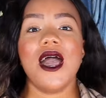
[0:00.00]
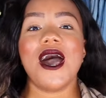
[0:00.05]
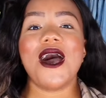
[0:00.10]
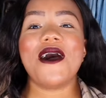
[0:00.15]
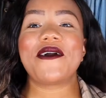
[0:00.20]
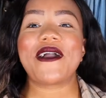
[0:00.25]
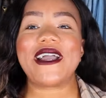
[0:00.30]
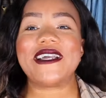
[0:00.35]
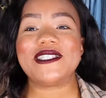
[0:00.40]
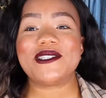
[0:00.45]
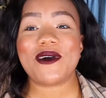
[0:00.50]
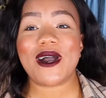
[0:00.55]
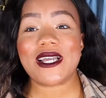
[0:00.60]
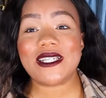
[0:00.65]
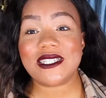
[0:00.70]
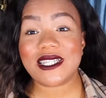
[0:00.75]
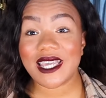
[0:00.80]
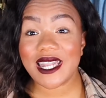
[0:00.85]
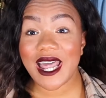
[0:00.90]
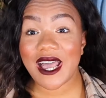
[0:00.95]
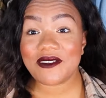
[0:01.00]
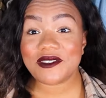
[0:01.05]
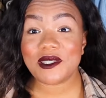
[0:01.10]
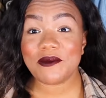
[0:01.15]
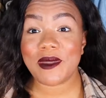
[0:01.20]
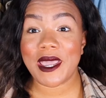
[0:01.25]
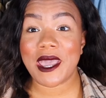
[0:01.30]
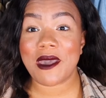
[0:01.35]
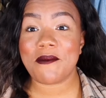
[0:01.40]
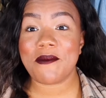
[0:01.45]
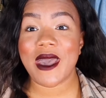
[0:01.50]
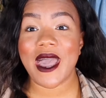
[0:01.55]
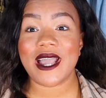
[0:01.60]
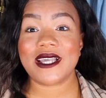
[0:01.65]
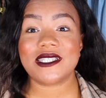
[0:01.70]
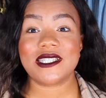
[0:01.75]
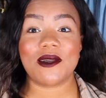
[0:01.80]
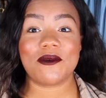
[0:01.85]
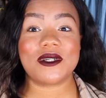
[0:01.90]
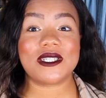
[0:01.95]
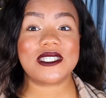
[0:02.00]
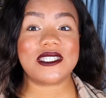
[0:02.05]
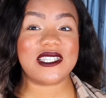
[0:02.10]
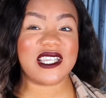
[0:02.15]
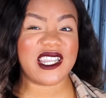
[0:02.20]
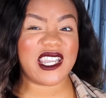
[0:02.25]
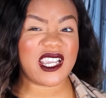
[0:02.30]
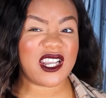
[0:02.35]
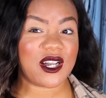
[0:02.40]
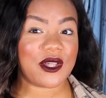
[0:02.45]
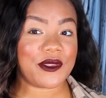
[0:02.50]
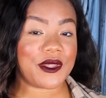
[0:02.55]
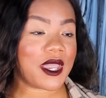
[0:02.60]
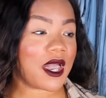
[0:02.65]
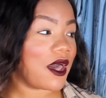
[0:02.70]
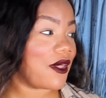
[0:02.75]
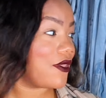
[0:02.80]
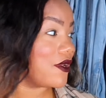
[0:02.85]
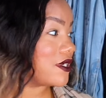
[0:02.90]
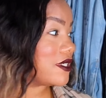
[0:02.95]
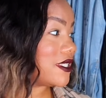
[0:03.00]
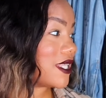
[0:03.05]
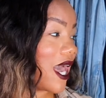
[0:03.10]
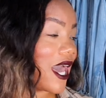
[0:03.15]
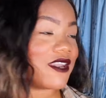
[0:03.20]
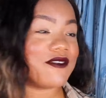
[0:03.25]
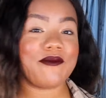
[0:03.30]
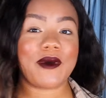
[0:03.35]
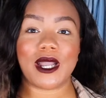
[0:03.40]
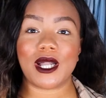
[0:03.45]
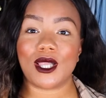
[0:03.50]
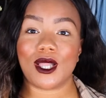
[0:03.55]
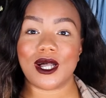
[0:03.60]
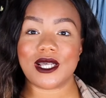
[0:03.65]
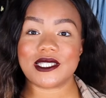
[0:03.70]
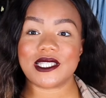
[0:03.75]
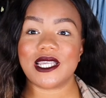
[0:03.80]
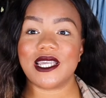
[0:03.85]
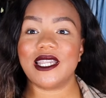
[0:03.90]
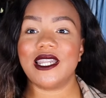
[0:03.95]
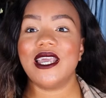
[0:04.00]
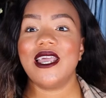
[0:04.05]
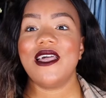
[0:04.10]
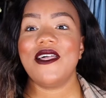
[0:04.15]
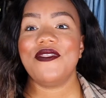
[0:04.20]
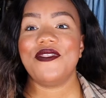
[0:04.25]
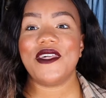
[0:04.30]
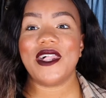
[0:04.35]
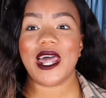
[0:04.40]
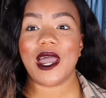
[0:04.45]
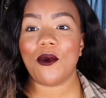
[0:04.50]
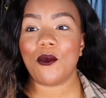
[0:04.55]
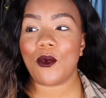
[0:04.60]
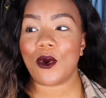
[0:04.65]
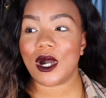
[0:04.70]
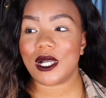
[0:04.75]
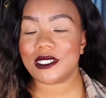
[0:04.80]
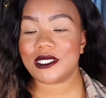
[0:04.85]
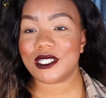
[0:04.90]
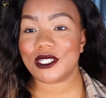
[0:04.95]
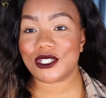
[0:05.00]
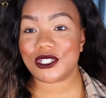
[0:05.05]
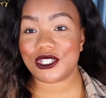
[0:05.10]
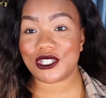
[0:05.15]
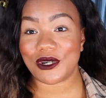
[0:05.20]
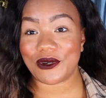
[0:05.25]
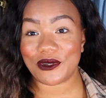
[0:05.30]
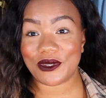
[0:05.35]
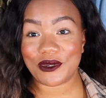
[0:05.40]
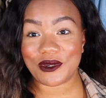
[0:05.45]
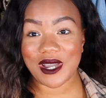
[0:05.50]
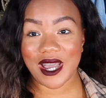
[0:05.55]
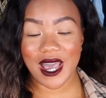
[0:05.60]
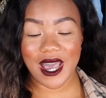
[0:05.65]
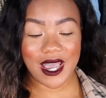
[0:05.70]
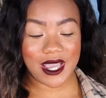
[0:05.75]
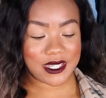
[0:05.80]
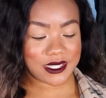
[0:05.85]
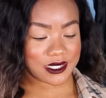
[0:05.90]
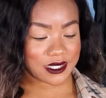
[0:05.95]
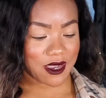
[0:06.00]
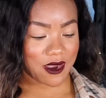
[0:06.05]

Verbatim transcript: Okay, so I did have some handbags that were sitting on the other side of my closet that I want to show you guys.